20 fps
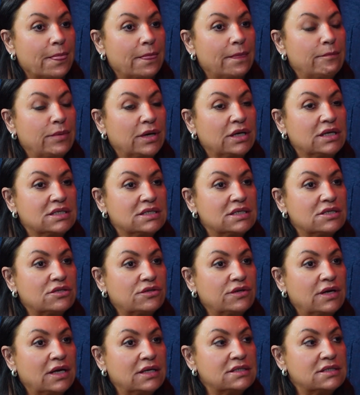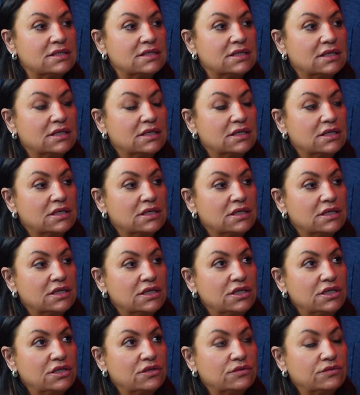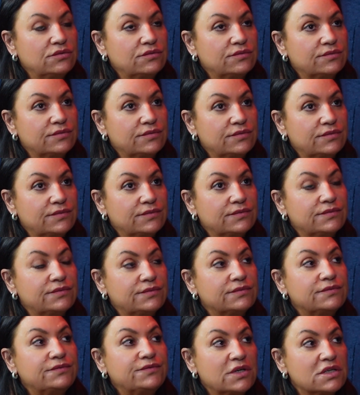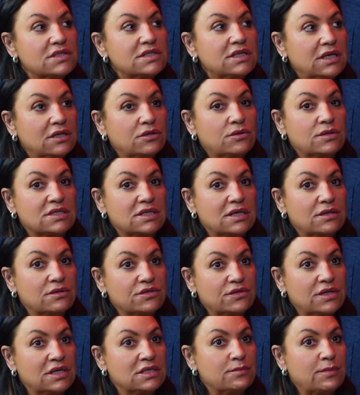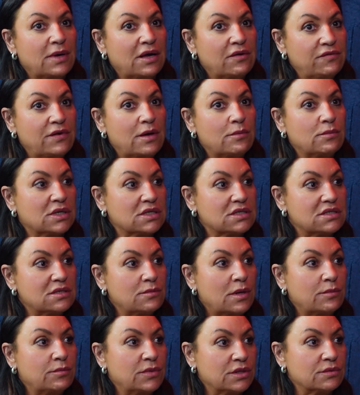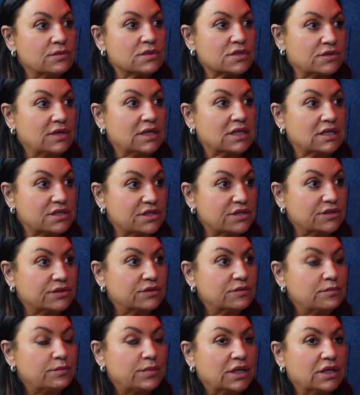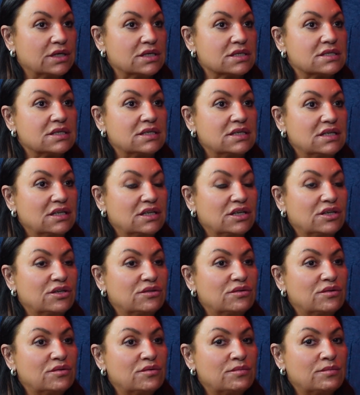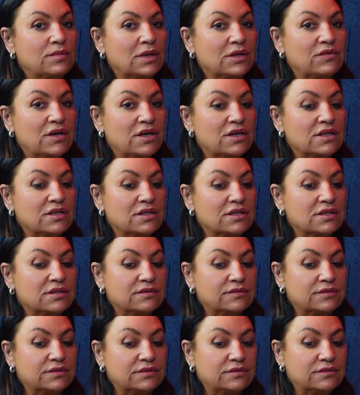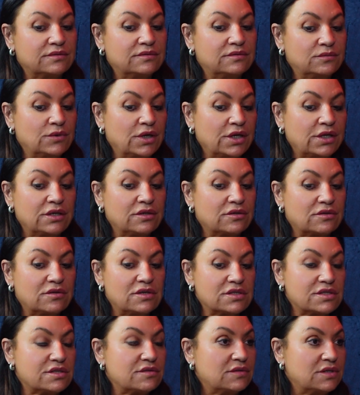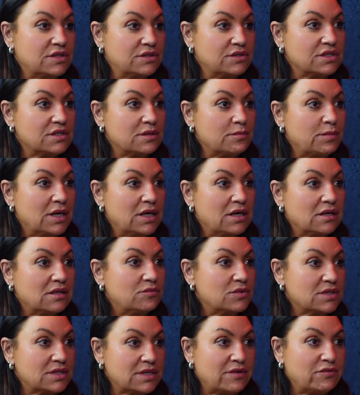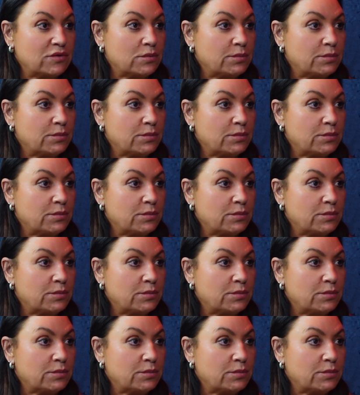But he did create you know, firstly, I always say I was raised by a feminist, and my mother was great too, because, you know, my father working across the road in the park was ever